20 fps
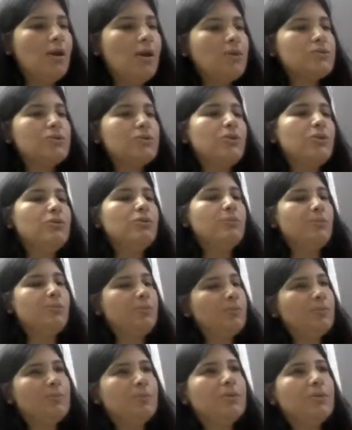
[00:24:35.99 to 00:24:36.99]
So
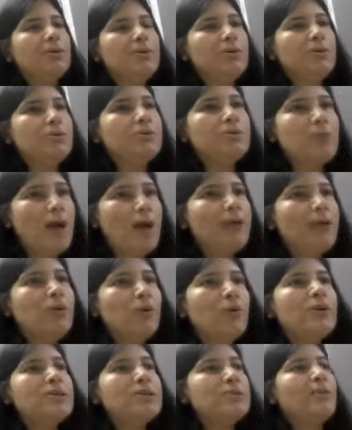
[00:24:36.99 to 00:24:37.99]
I
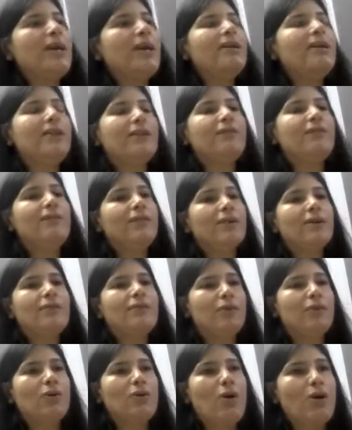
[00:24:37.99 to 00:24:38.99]
know it's very difficult
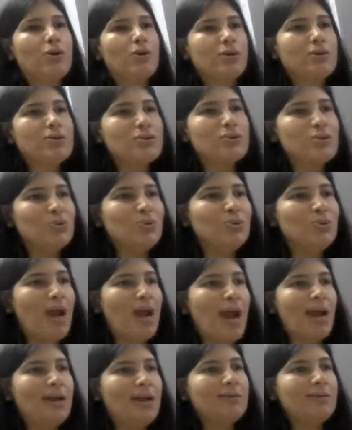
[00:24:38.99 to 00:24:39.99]
for doctors to
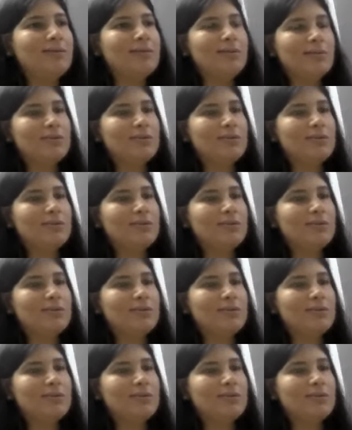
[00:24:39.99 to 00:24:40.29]
handle